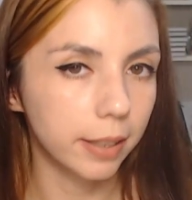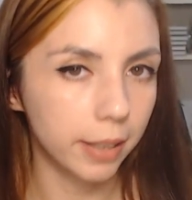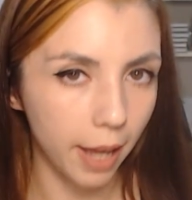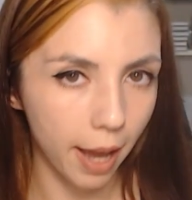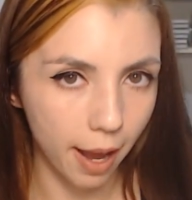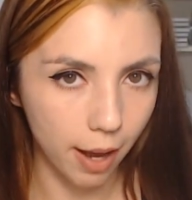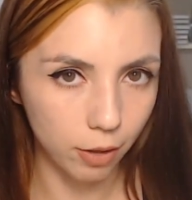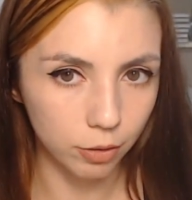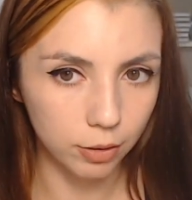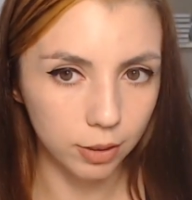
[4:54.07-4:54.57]

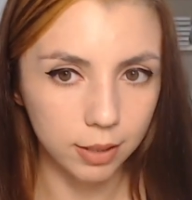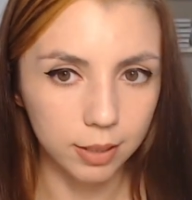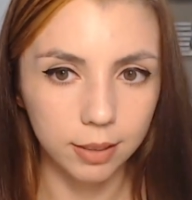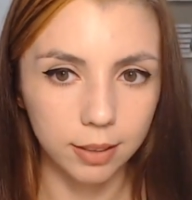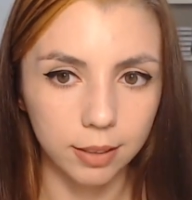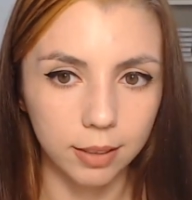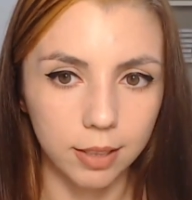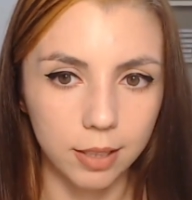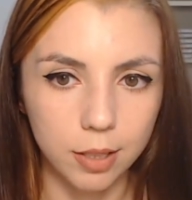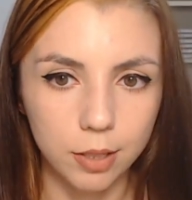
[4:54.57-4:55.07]

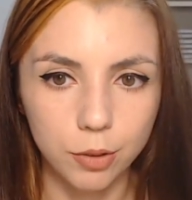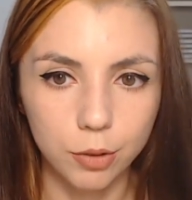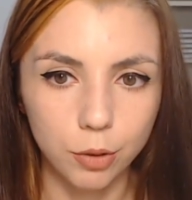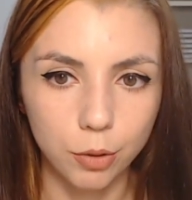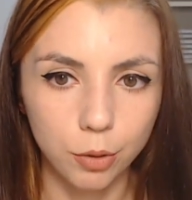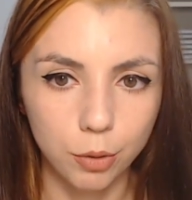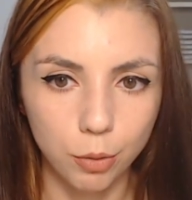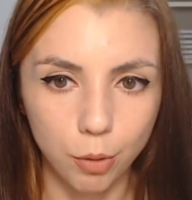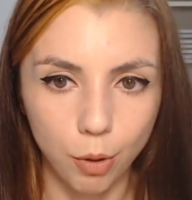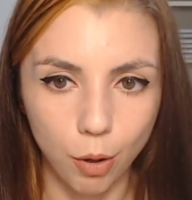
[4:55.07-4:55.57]
account
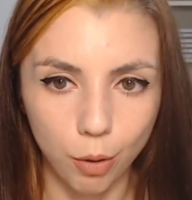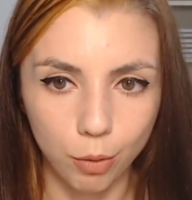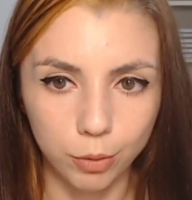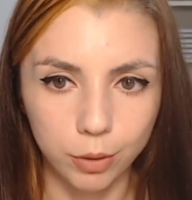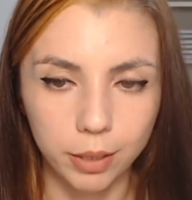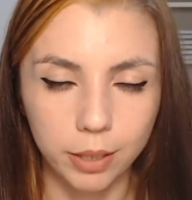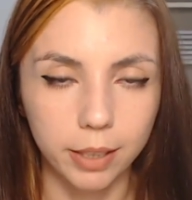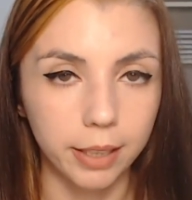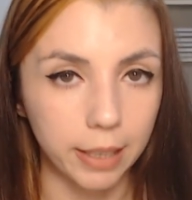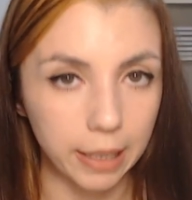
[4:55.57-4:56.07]
this
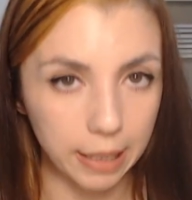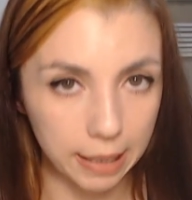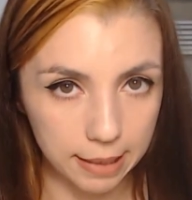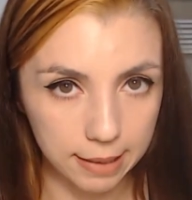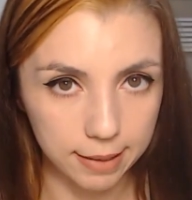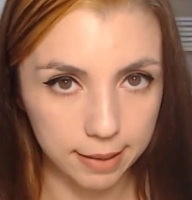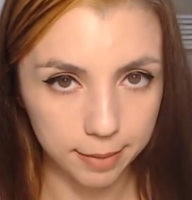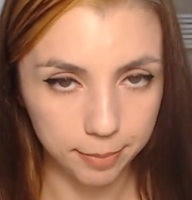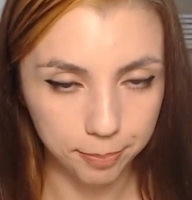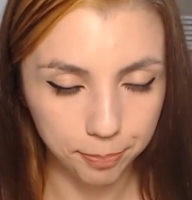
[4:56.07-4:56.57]
code
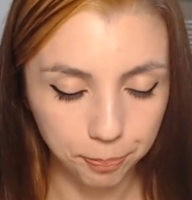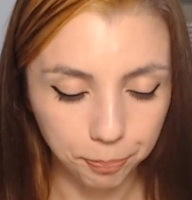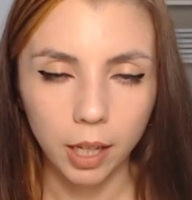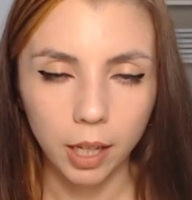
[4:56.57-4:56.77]
is.